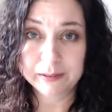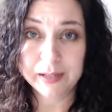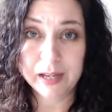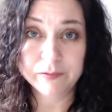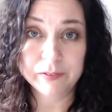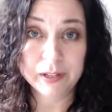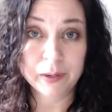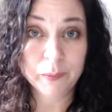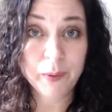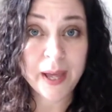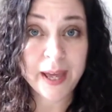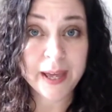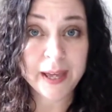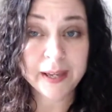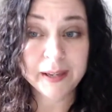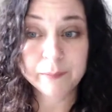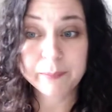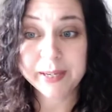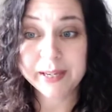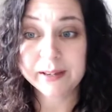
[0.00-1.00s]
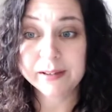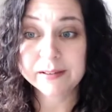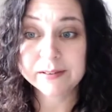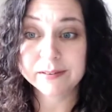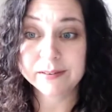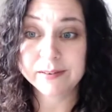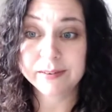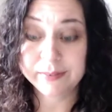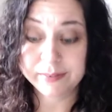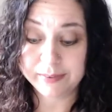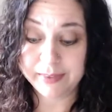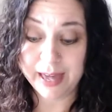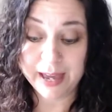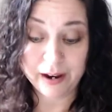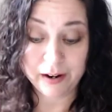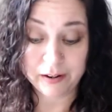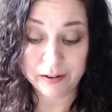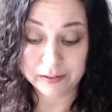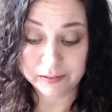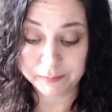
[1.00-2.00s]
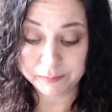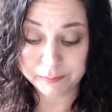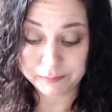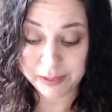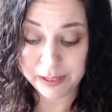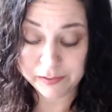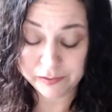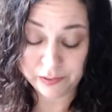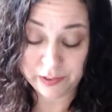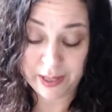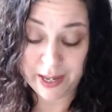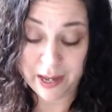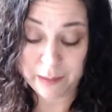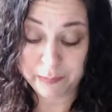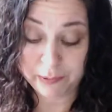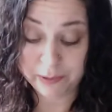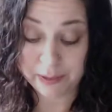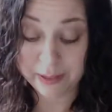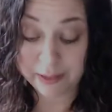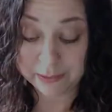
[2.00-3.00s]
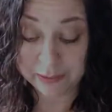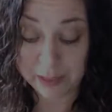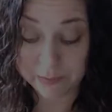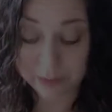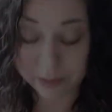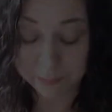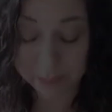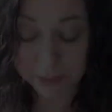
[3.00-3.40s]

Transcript: loving way, because they aren't peaceful, happily, and loving